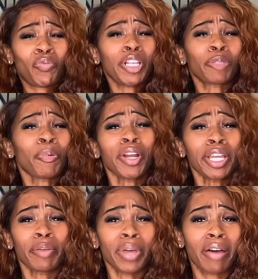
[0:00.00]
What's
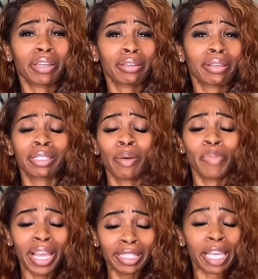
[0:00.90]
pretty about it? It's a
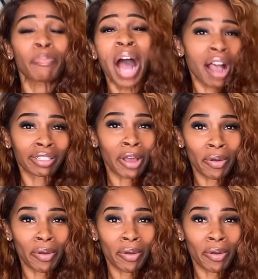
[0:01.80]
basic box,